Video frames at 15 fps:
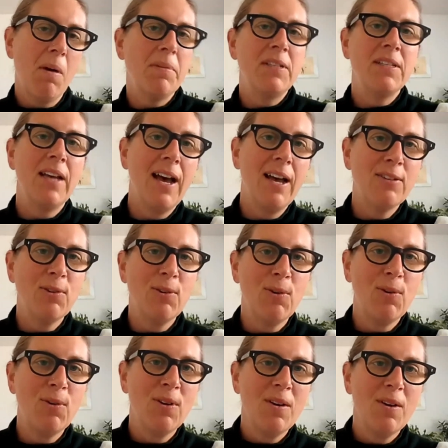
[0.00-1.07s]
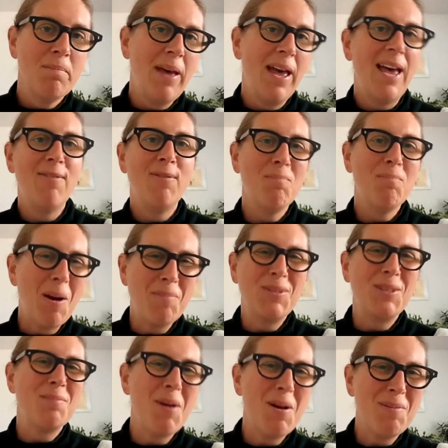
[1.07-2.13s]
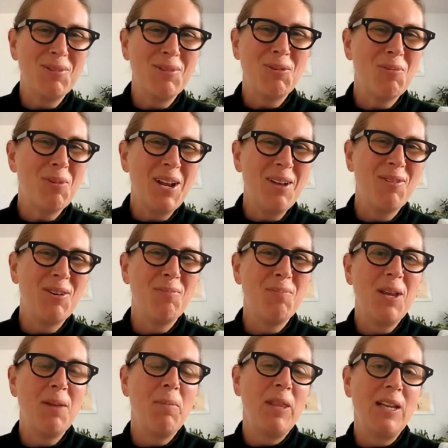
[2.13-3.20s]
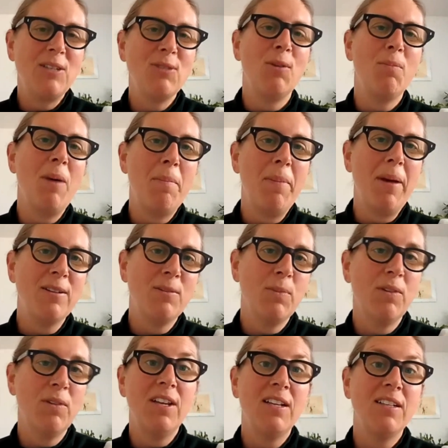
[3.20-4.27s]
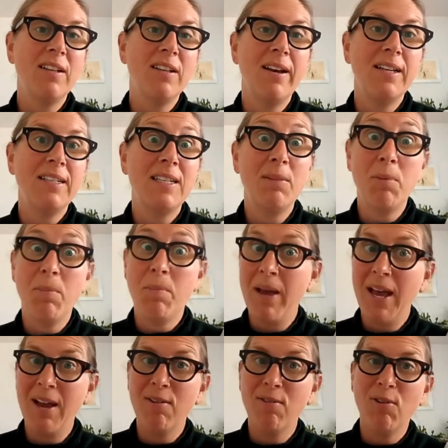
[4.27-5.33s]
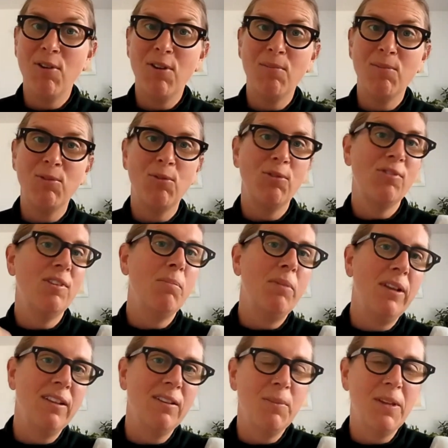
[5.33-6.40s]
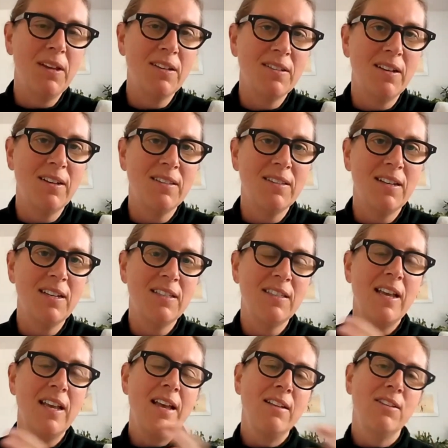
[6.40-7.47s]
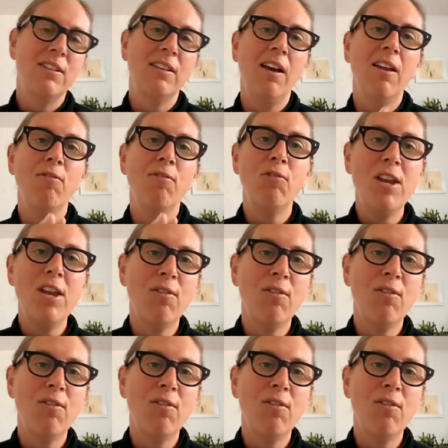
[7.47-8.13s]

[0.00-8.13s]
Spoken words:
mum and dad, or mums and mums, or whatever it be, but they talk about parents being really excited and preparing rooms, or siblings being excited. It's kind of